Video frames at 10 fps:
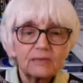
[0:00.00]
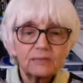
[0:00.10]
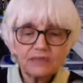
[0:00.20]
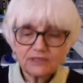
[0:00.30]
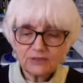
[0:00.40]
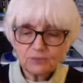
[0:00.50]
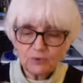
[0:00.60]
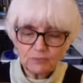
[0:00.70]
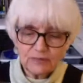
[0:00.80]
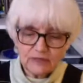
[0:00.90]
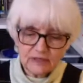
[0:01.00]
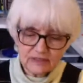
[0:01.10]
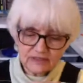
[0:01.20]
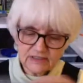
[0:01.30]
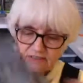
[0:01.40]
means it won't be
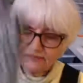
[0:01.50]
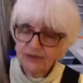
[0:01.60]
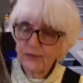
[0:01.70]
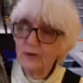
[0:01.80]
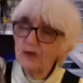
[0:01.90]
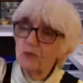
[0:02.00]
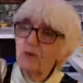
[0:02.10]
listed for quite a